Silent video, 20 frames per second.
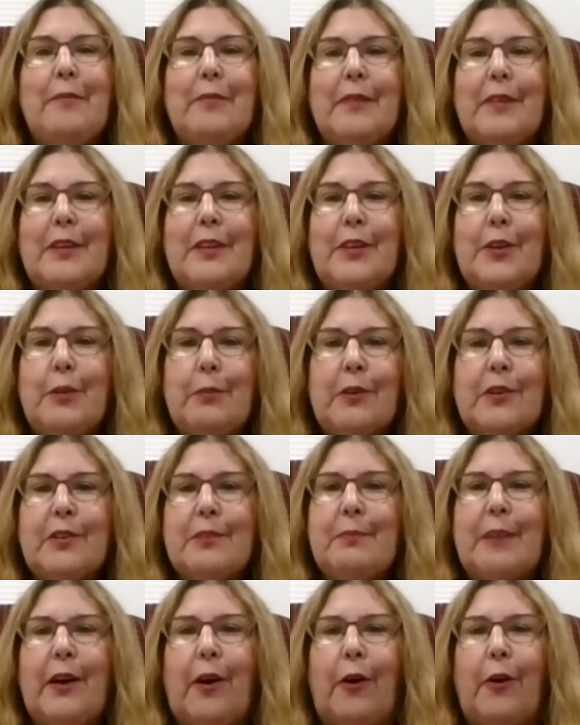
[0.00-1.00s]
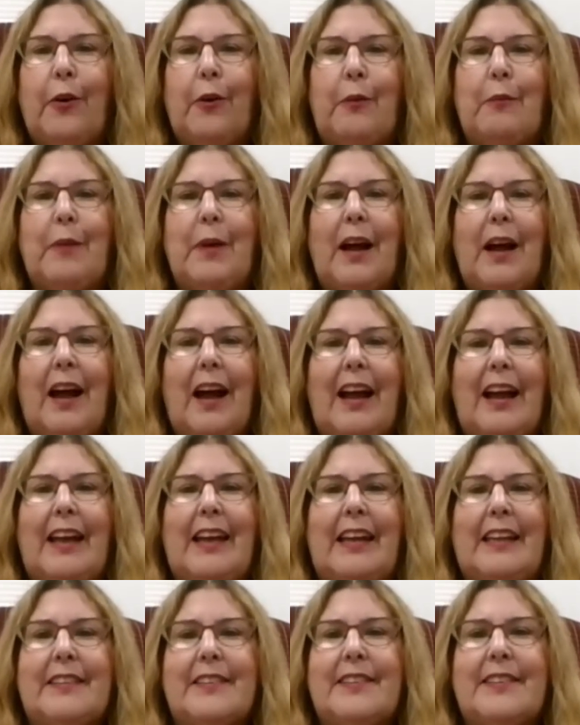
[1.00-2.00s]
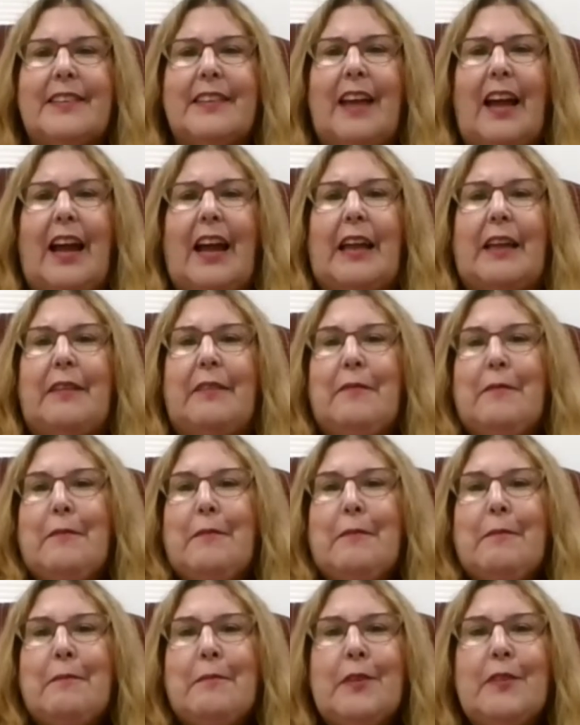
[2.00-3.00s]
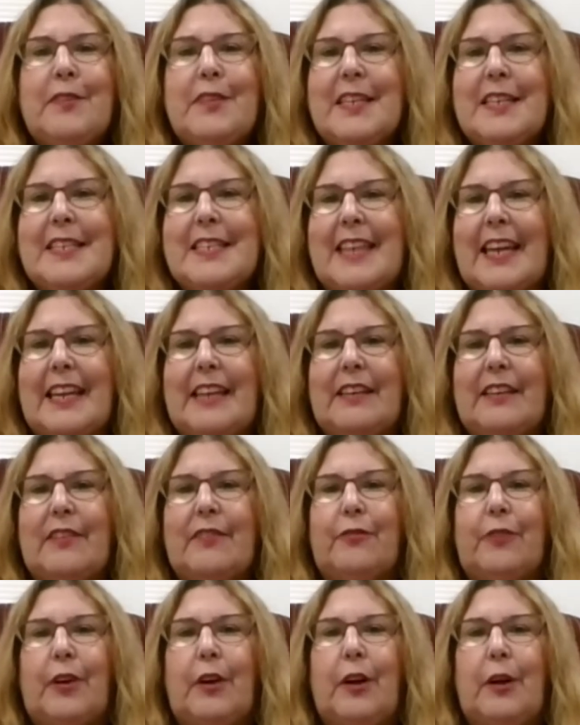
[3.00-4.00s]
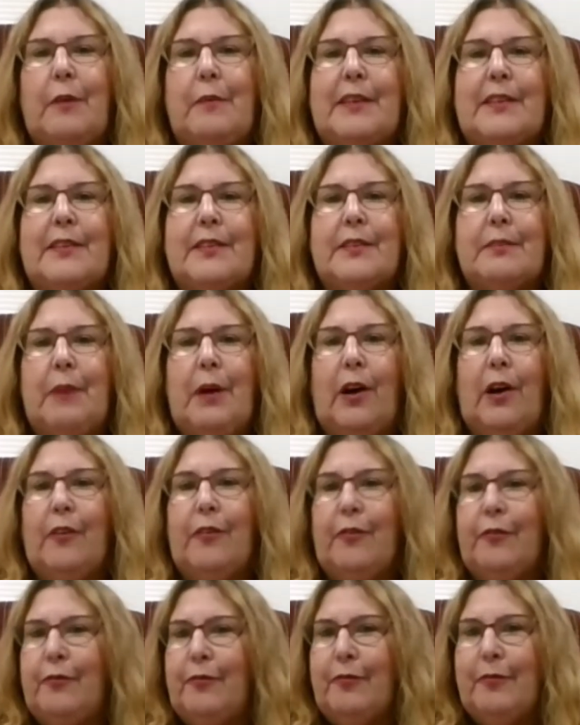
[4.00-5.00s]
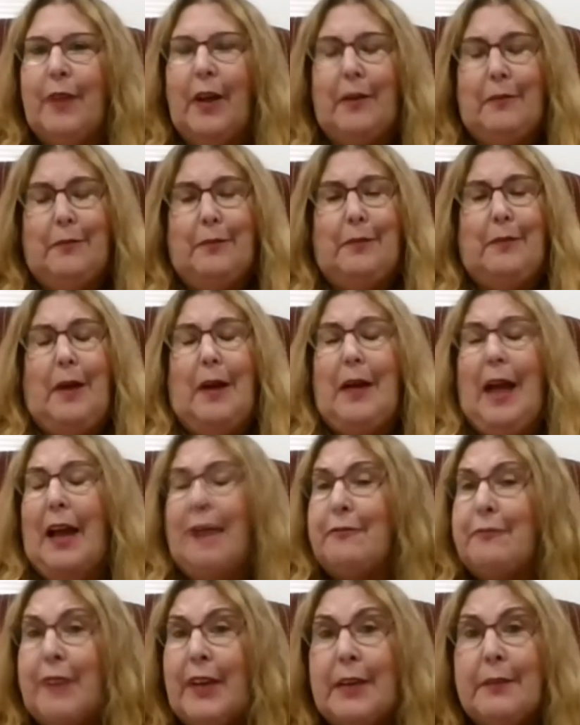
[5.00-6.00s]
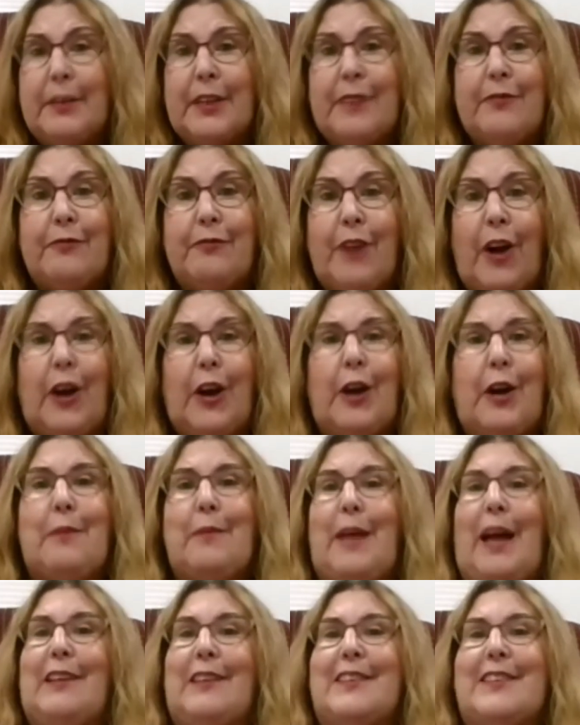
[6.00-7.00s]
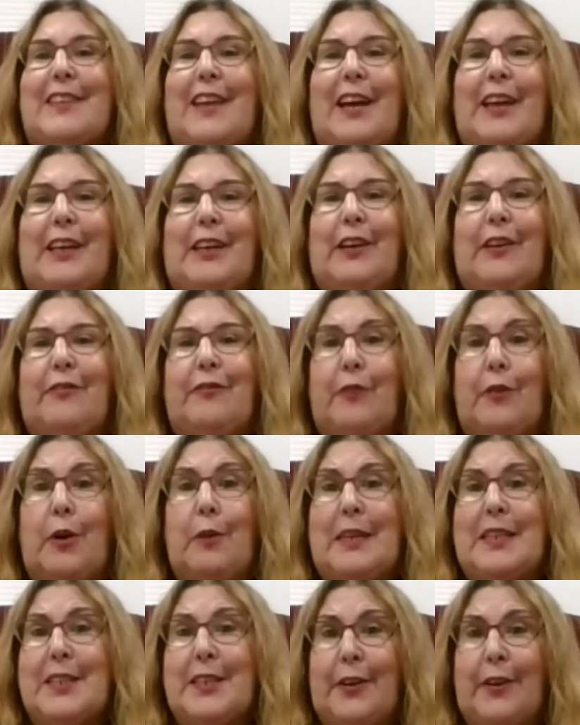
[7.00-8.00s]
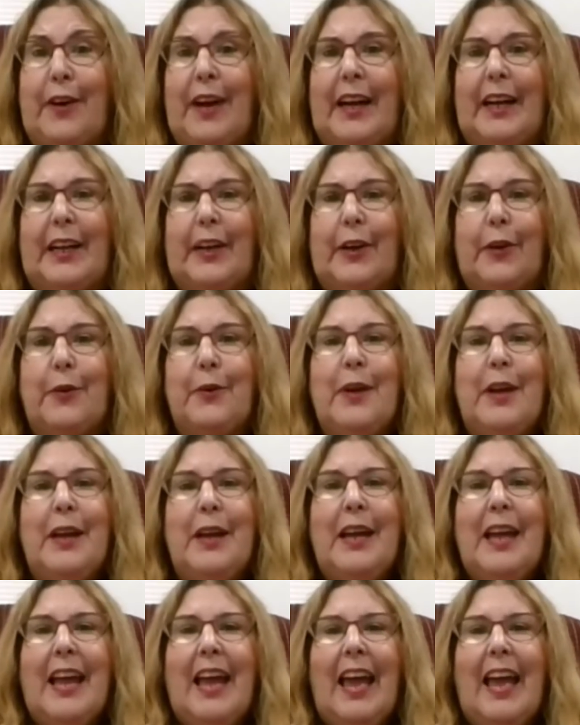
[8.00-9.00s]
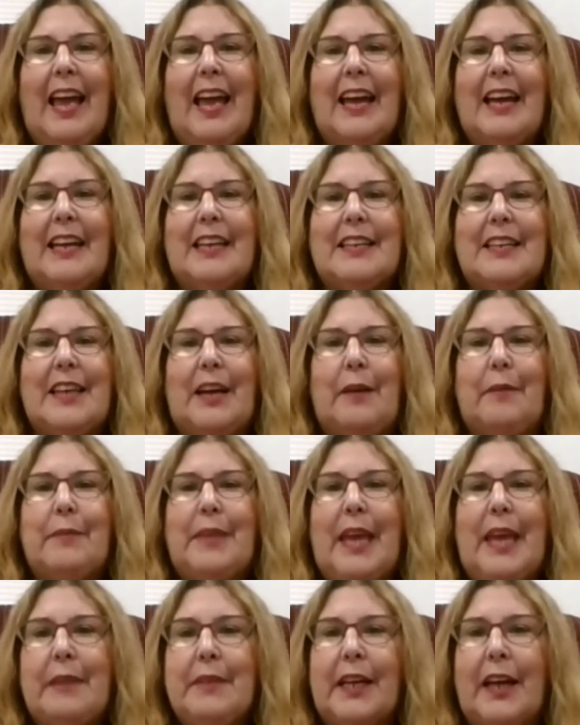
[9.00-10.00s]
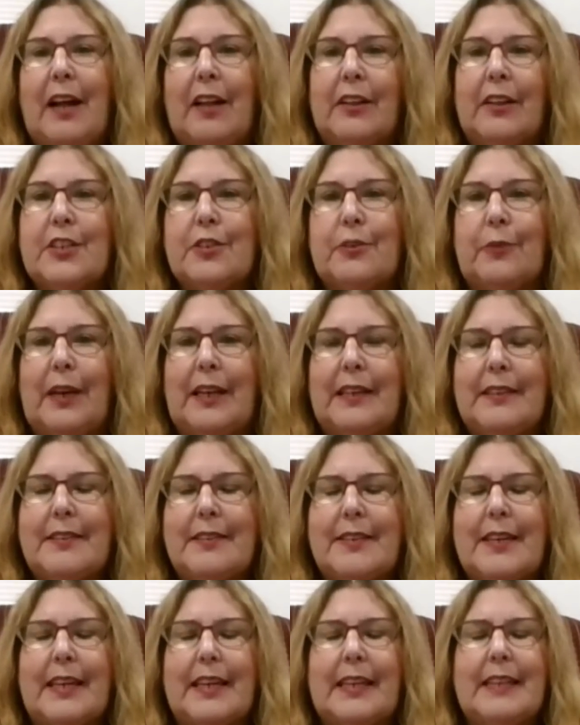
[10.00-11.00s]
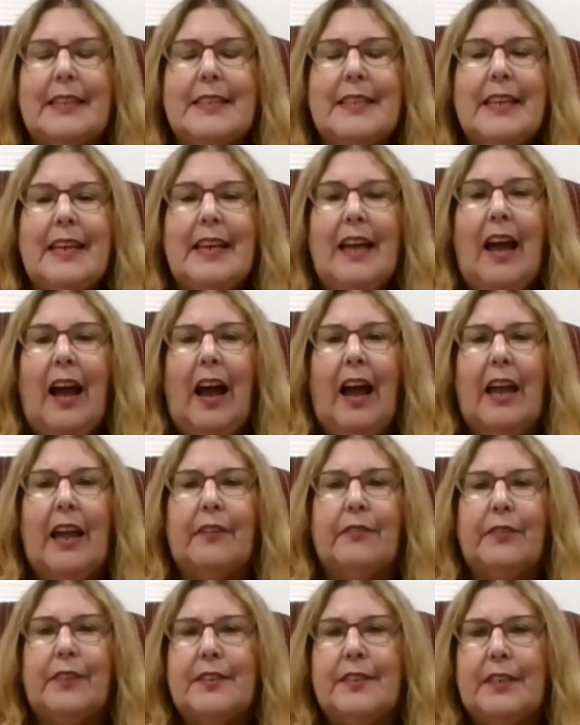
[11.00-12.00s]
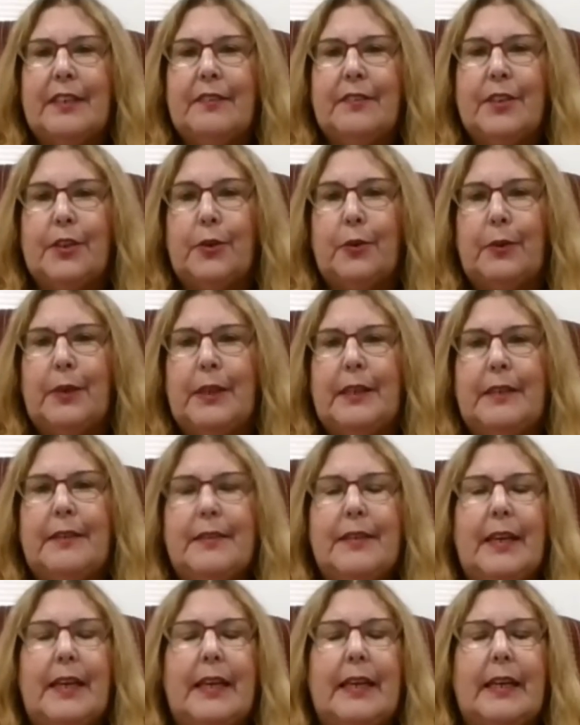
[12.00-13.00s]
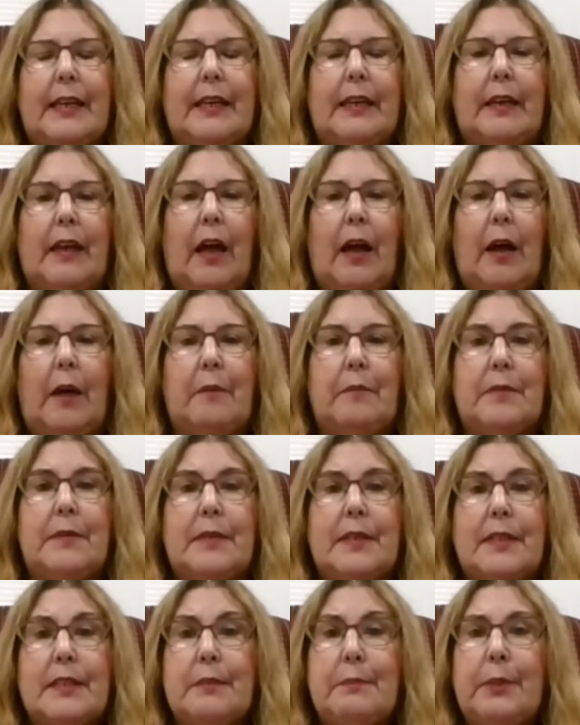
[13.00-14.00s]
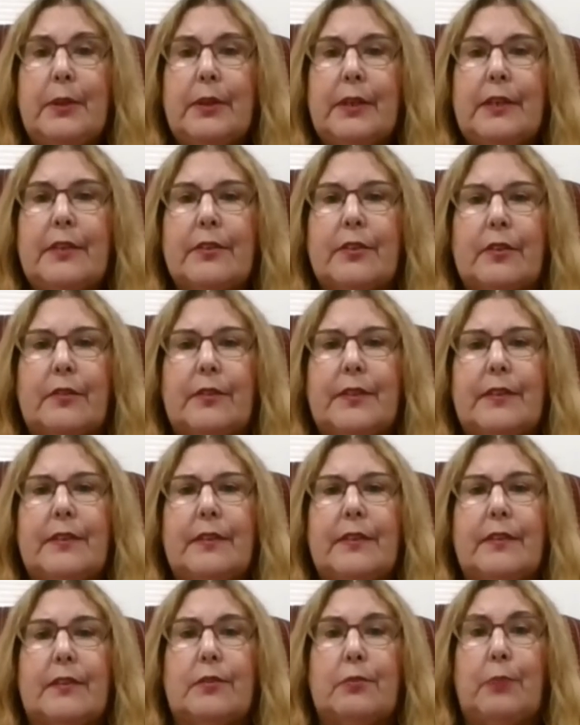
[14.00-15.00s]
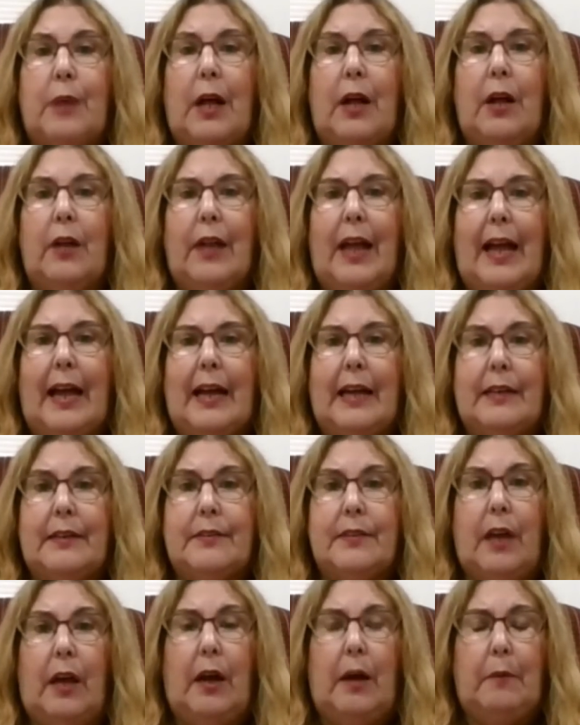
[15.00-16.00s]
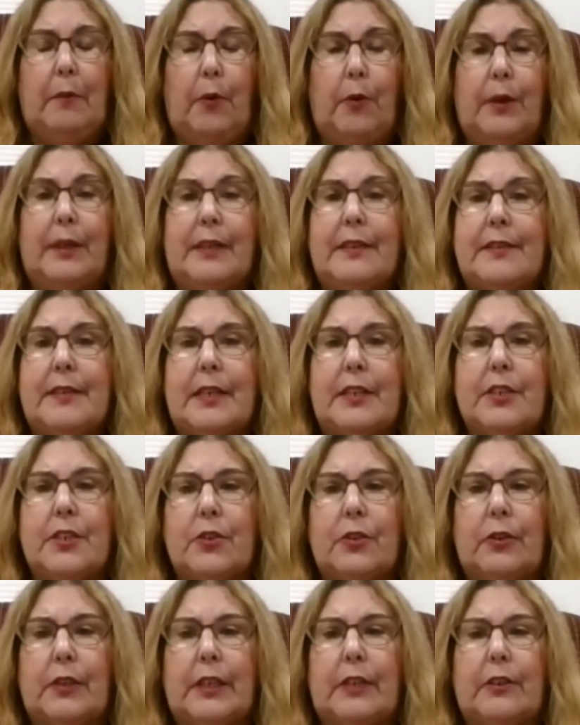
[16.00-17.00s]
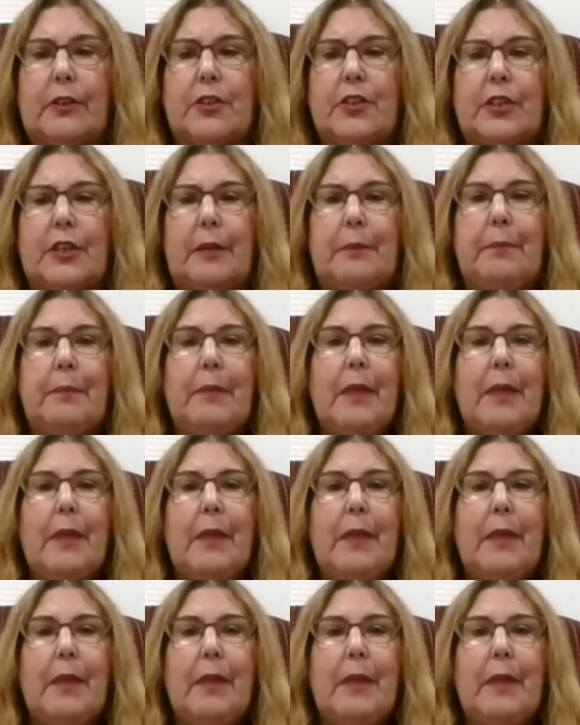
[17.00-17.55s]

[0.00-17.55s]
Huber's my home. I moved to Dayton from a small family farm outside of Wilmington, Ohio, and came to college at Wright State. I have received degrees in disability services as well as organizational leadership.